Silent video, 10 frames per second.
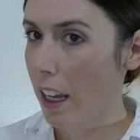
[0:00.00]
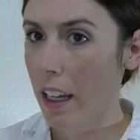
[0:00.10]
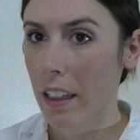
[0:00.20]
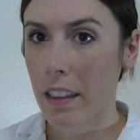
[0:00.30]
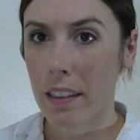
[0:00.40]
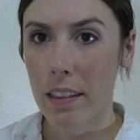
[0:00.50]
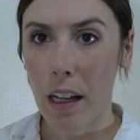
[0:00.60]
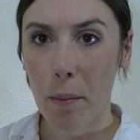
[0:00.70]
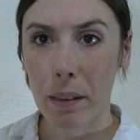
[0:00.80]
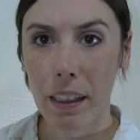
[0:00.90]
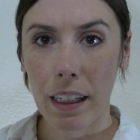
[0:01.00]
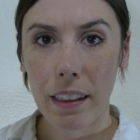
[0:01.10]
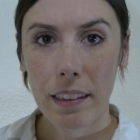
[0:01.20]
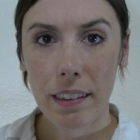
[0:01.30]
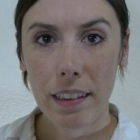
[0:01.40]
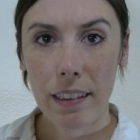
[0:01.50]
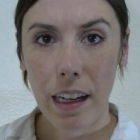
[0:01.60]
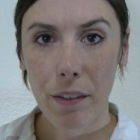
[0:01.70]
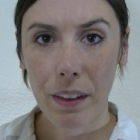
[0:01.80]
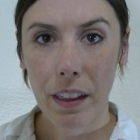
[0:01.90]
and simultaneously
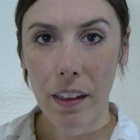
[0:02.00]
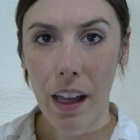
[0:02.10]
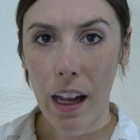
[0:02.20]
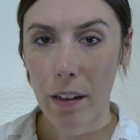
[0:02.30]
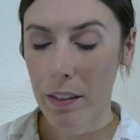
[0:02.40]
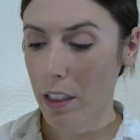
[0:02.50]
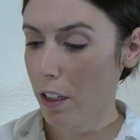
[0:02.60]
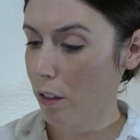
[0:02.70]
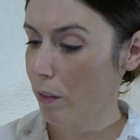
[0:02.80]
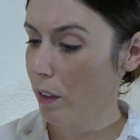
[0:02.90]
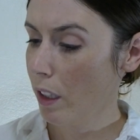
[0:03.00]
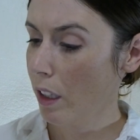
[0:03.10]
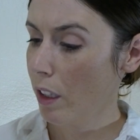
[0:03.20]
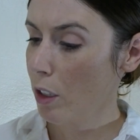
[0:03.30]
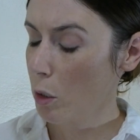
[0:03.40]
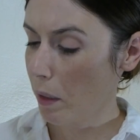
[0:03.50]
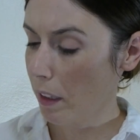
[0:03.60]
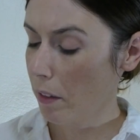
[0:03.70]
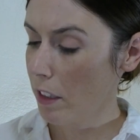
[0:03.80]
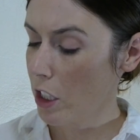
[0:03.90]
saving the lives of
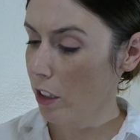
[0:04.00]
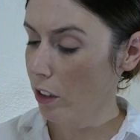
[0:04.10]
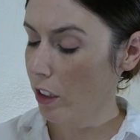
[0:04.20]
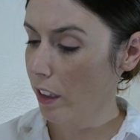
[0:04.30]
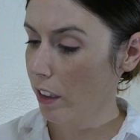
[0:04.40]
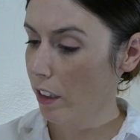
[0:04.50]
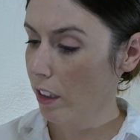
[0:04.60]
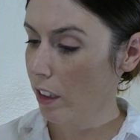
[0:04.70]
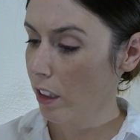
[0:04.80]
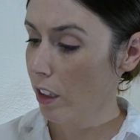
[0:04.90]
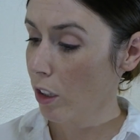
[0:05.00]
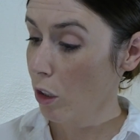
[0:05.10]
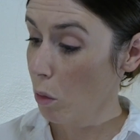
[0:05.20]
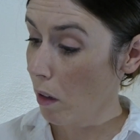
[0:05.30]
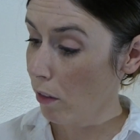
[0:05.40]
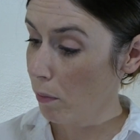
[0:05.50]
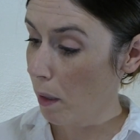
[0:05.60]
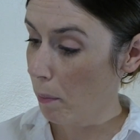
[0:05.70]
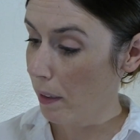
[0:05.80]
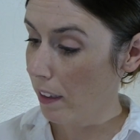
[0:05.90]
23 children, 12
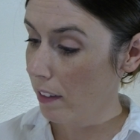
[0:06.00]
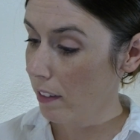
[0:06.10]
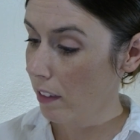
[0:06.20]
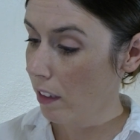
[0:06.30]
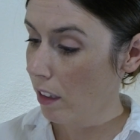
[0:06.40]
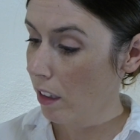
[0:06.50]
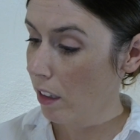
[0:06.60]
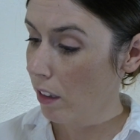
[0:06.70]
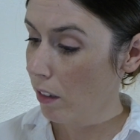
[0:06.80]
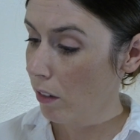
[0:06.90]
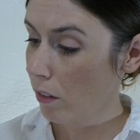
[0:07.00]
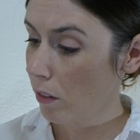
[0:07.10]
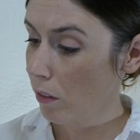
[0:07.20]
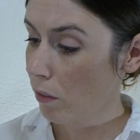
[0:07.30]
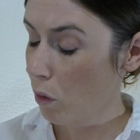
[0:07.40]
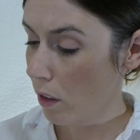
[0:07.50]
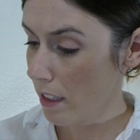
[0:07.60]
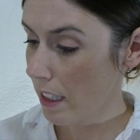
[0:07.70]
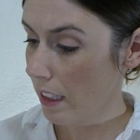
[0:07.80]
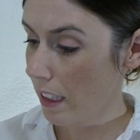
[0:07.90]
puppies,
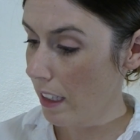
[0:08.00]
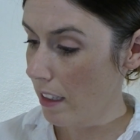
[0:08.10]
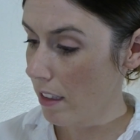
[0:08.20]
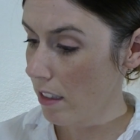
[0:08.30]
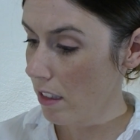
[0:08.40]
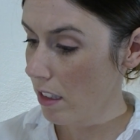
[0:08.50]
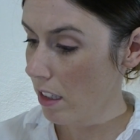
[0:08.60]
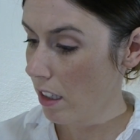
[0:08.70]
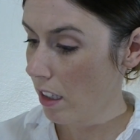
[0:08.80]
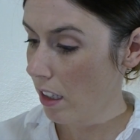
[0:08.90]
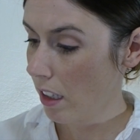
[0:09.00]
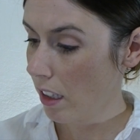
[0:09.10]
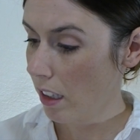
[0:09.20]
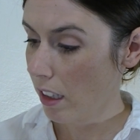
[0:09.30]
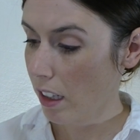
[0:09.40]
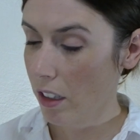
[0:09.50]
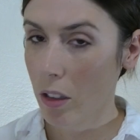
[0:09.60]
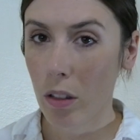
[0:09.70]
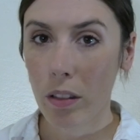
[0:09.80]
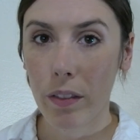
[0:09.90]
14 kittens, and a
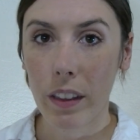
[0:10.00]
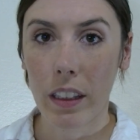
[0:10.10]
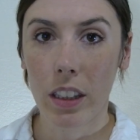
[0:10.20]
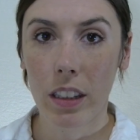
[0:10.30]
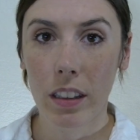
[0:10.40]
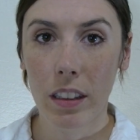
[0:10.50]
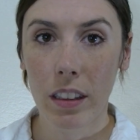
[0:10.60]
goldfish.